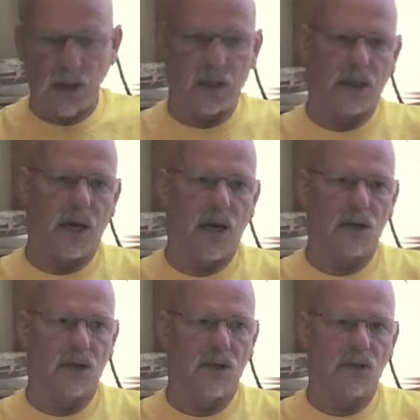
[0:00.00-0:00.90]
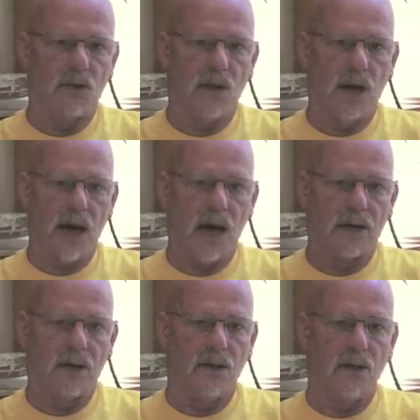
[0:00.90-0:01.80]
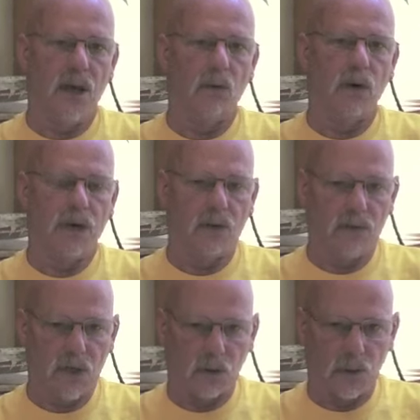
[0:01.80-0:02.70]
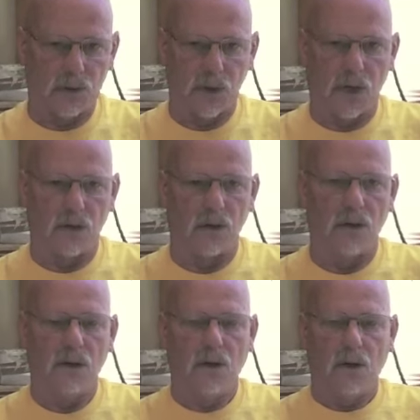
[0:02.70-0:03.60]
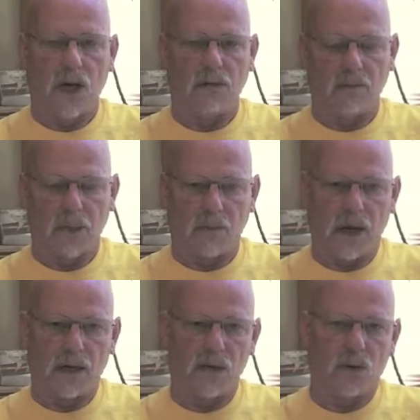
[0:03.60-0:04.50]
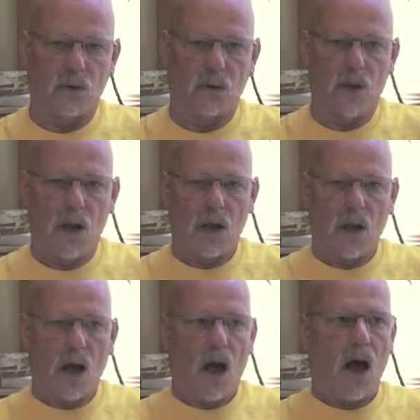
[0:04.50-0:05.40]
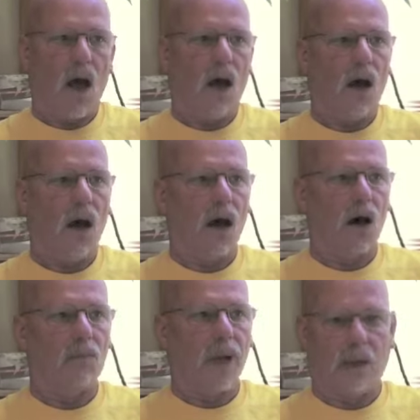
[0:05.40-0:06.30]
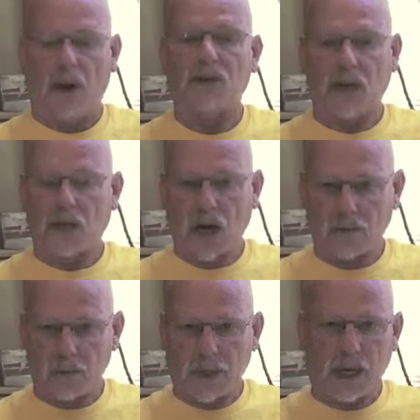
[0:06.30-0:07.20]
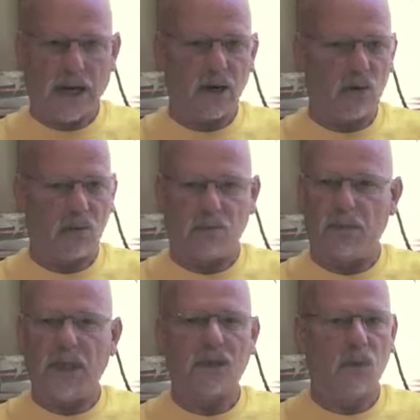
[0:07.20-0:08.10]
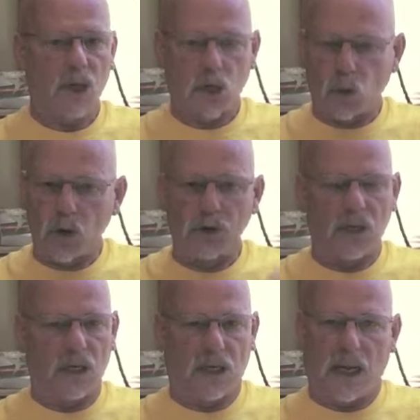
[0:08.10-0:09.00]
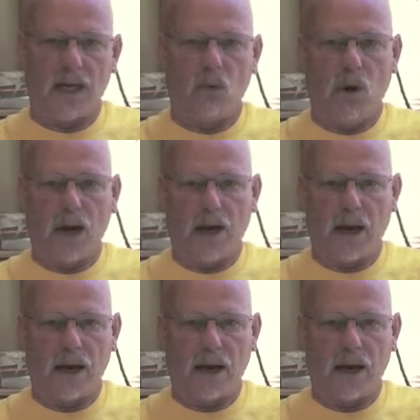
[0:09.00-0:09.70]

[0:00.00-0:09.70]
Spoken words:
indications that they were individuals under government mind control. And when I say government, I don't mean to endorse it in any way.